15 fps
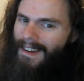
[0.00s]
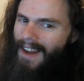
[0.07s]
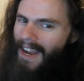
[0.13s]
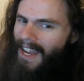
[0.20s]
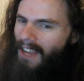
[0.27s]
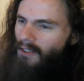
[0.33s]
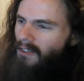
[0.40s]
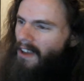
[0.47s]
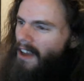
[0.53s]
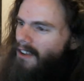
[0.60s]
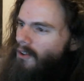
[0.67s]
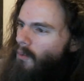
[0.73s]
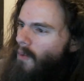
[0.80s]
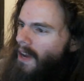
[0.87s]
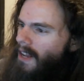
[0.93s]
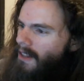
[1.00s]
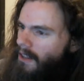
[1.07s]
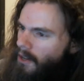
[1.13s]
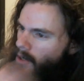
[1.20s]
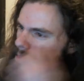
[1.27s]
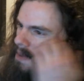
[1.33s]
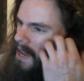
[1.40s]
I guess you had to wait a
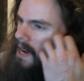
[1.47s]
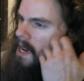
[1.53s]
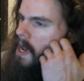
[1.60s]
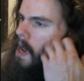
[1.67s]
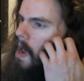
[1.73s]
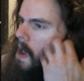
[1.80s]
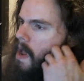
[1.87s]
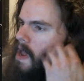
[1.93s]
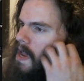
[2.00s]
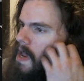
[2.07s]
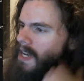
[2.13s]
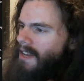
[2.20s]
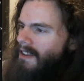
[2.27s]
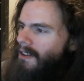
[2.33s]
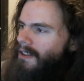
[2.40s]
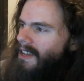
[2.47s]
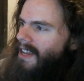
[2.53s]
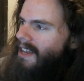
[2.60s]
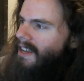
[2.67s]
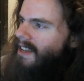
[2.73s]
little bit until the